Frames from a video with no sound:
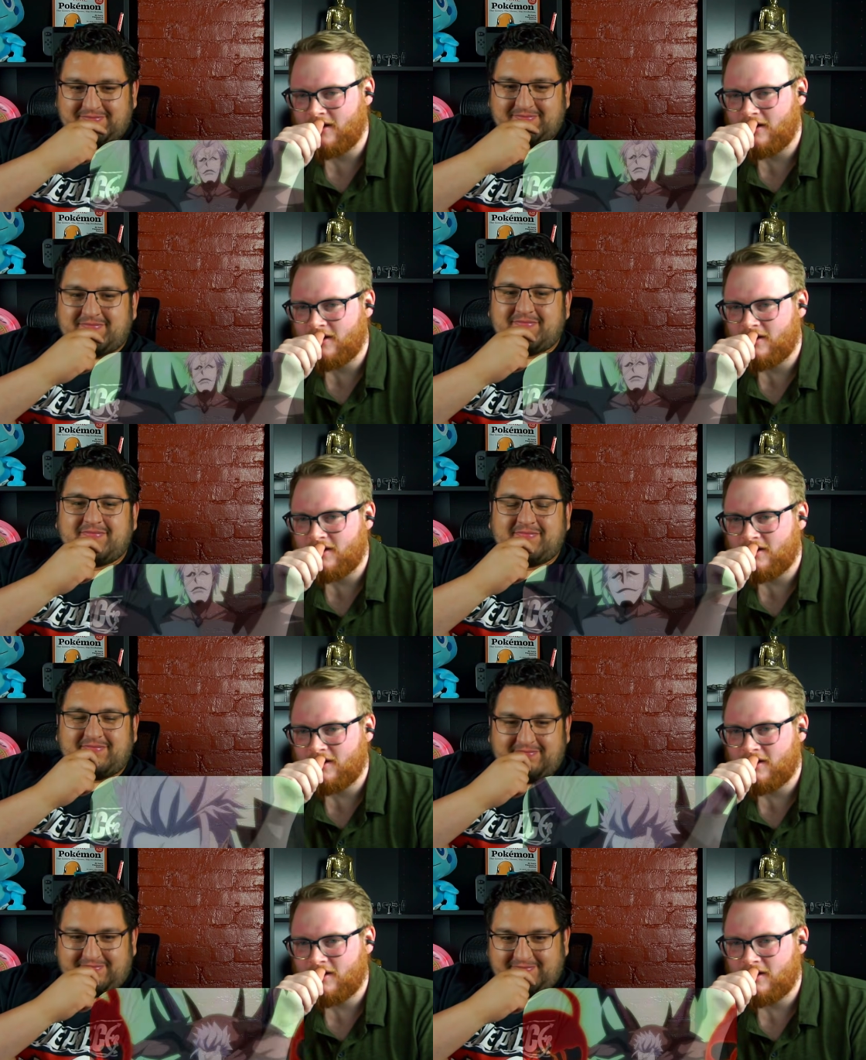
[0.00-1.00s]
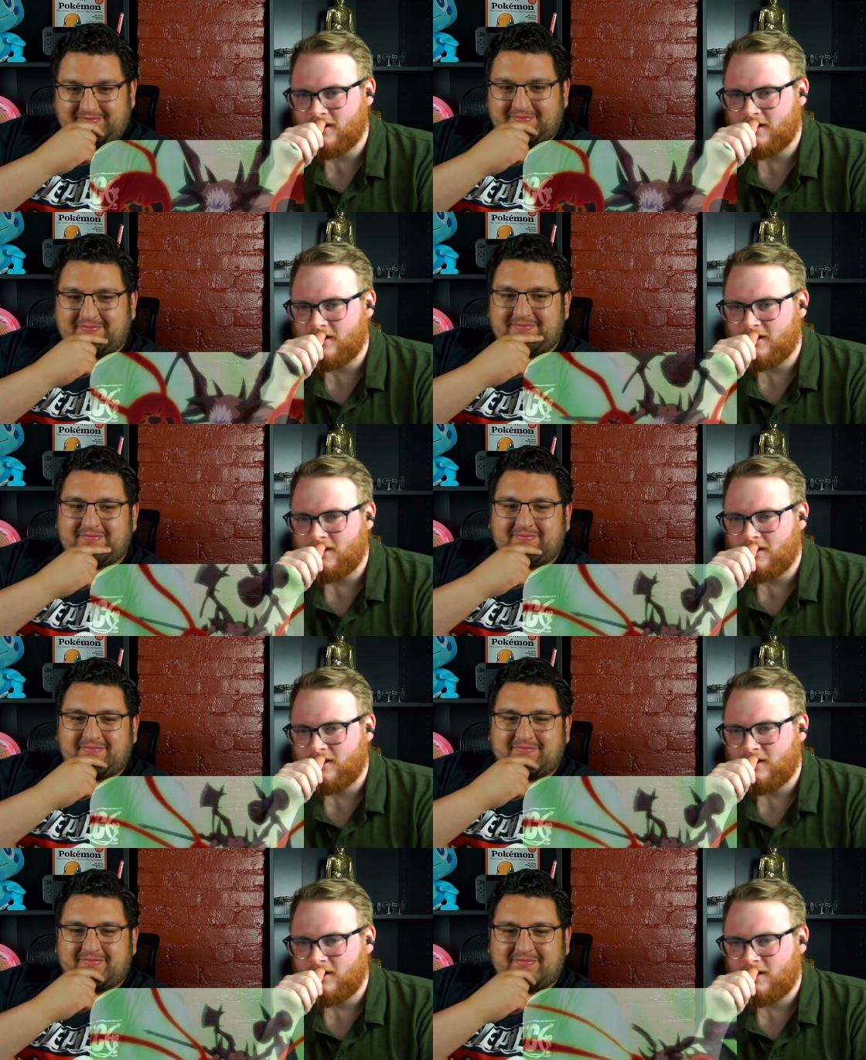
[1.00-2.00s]

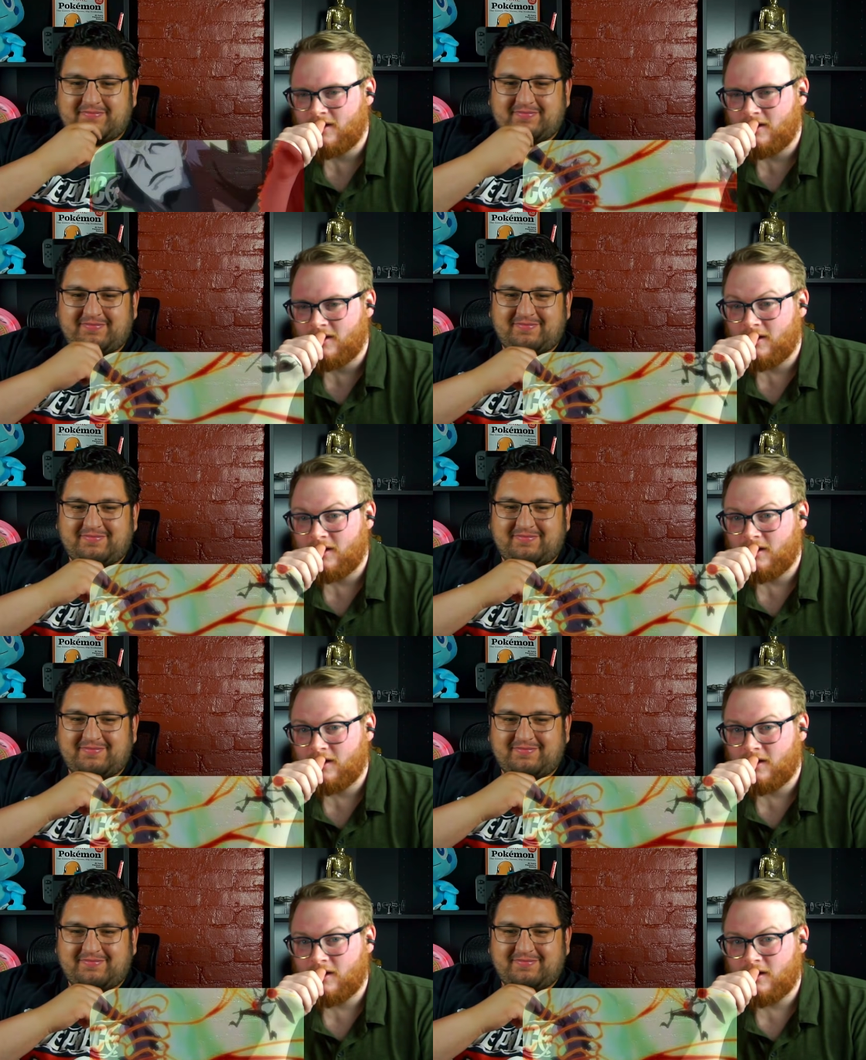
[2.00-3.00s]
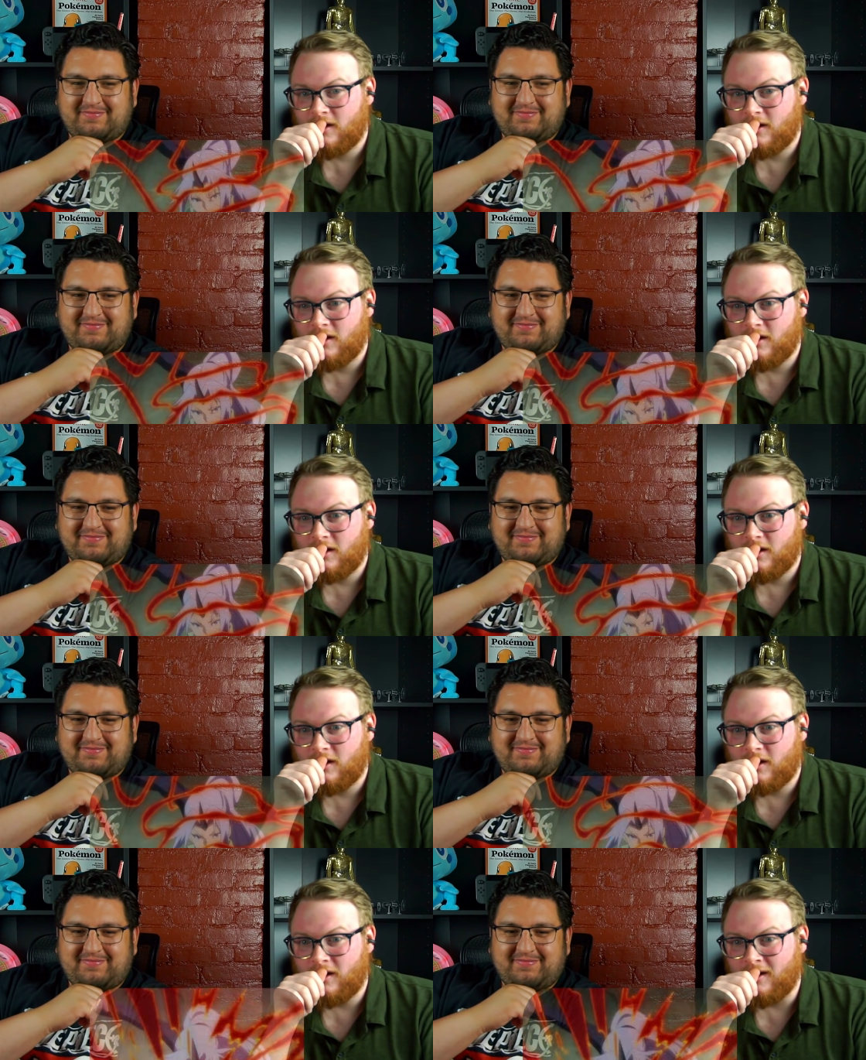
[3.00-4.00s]

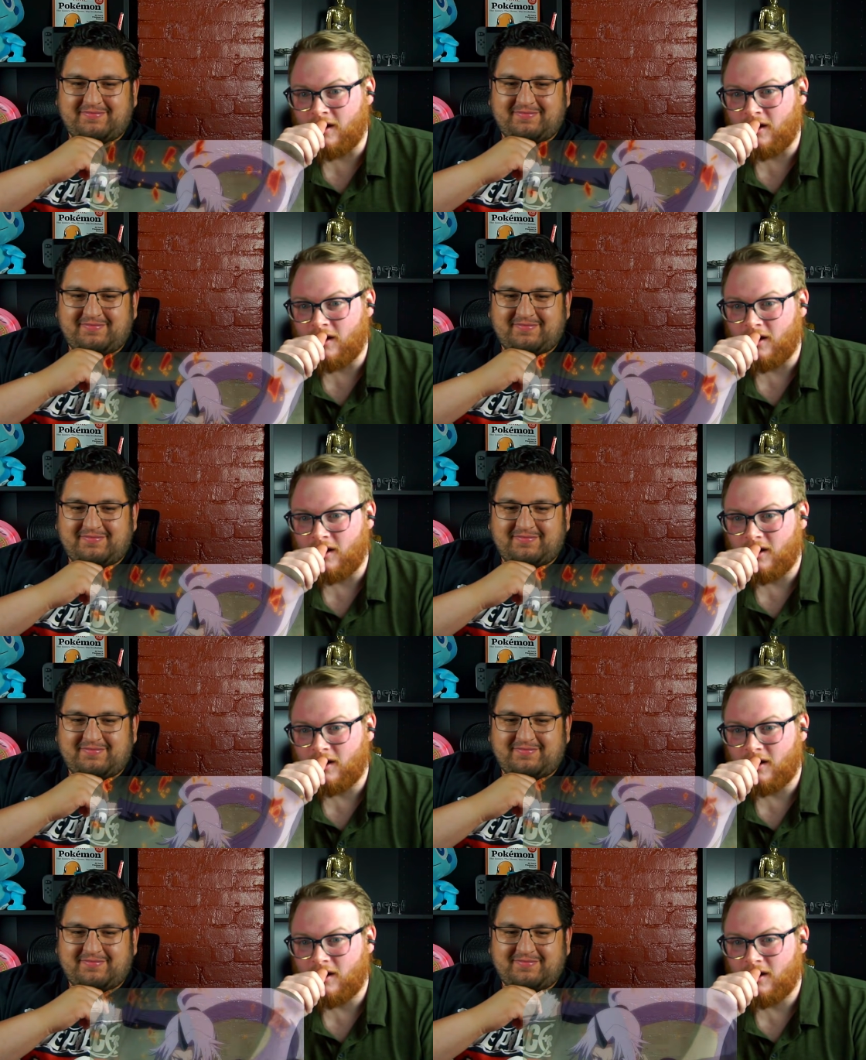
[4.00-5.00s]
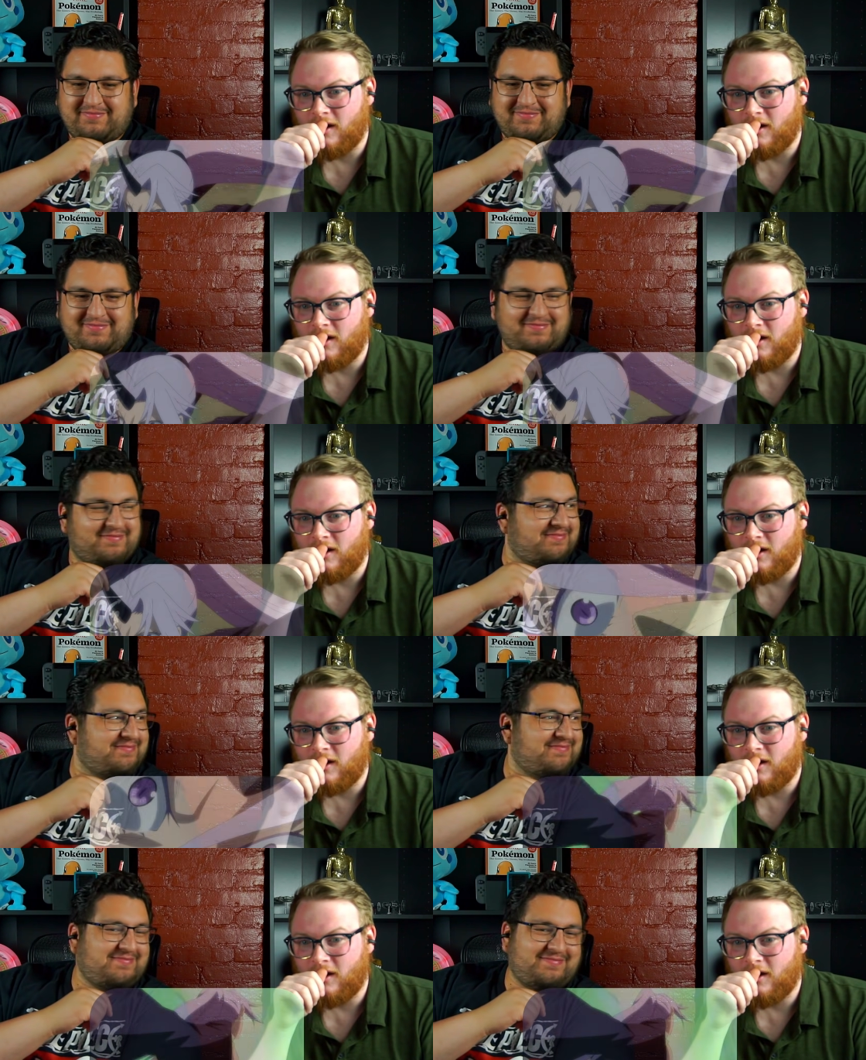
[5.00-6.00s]
[no speech]